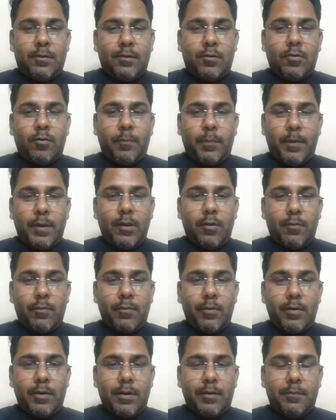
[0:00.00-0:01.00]
open
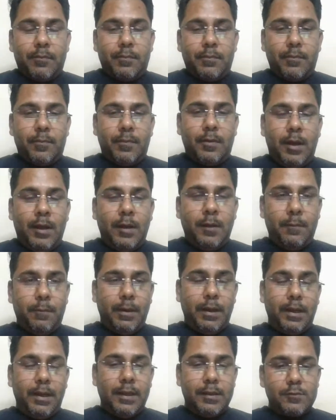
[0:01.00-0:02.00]
your
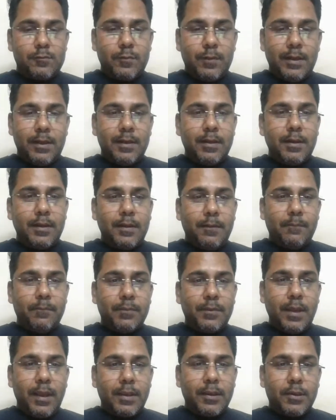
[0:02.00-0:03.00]
mind as well. Yeah.
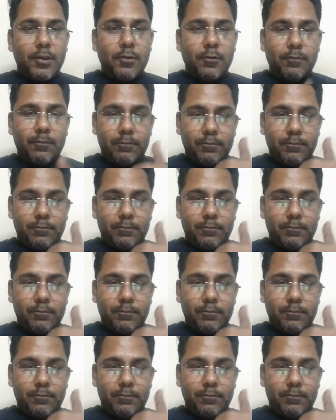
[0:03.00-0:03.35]
Thank you.